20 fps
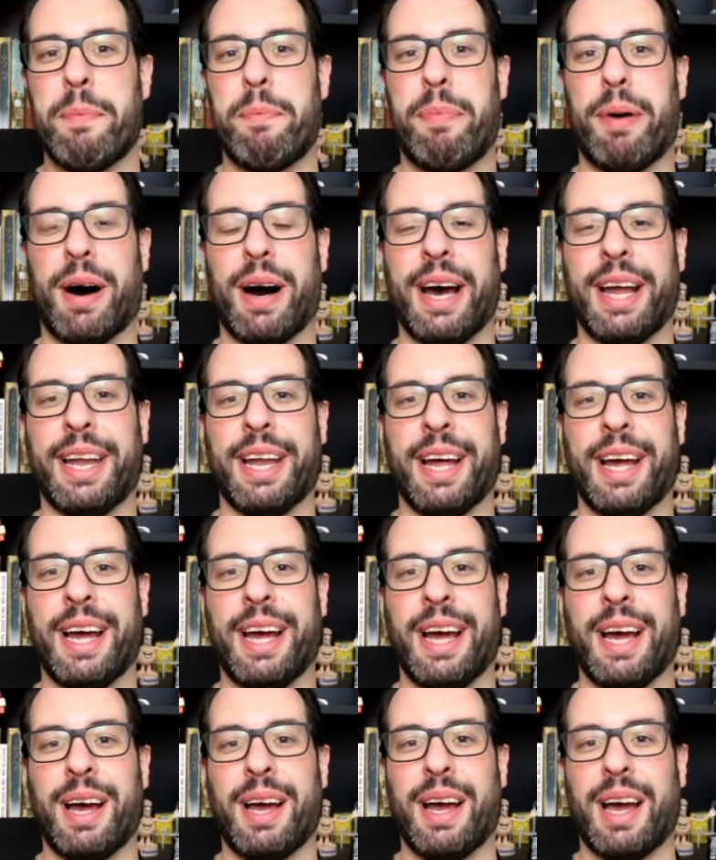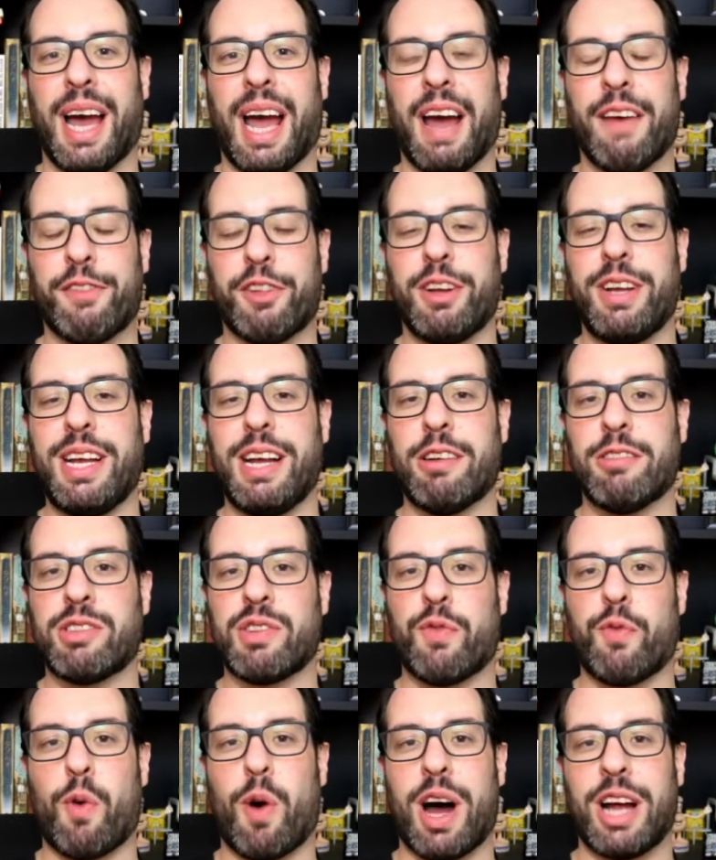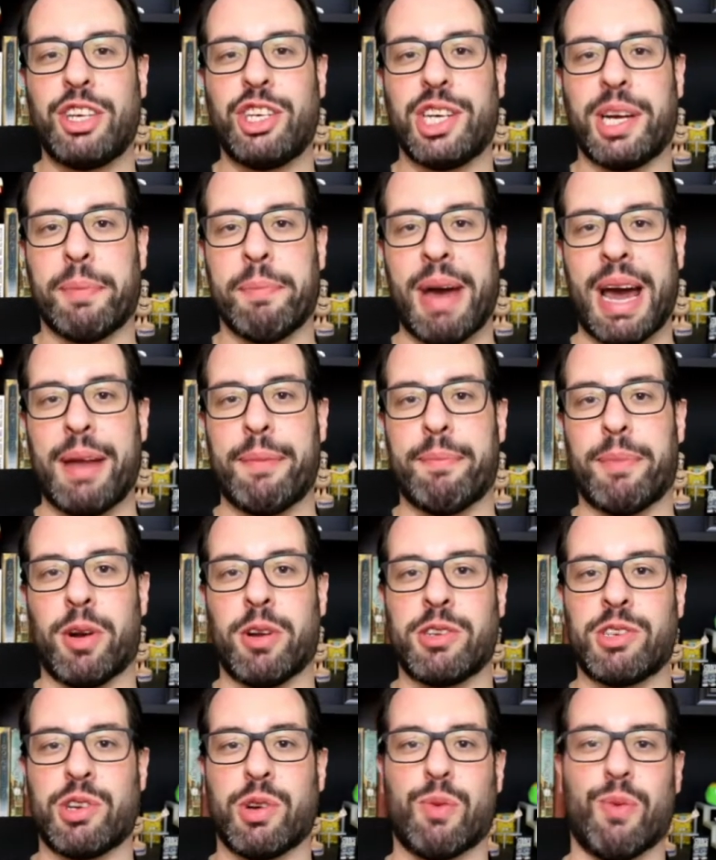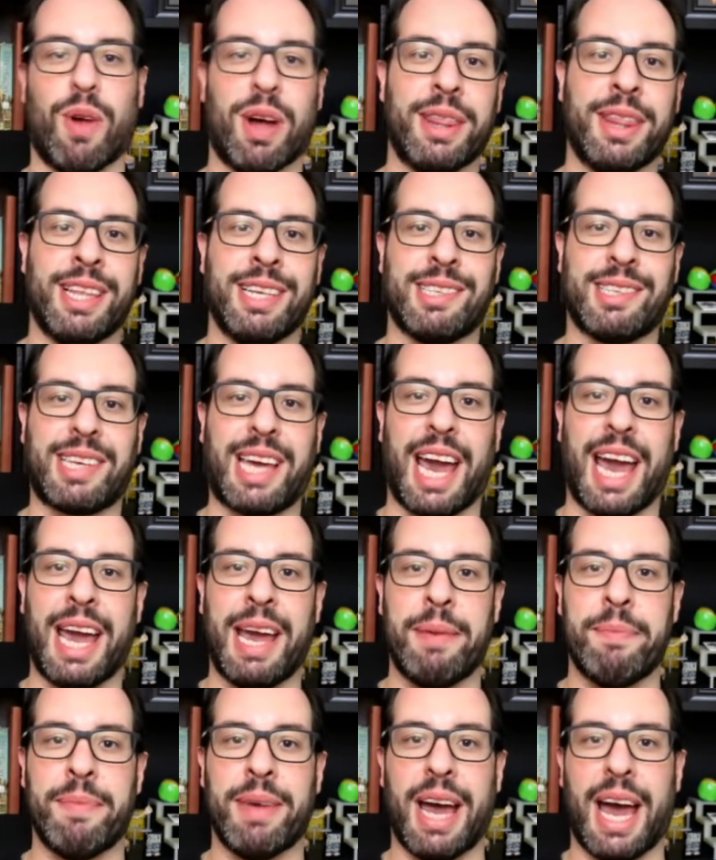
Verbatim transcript: But after years of watching Matt Mercer run this game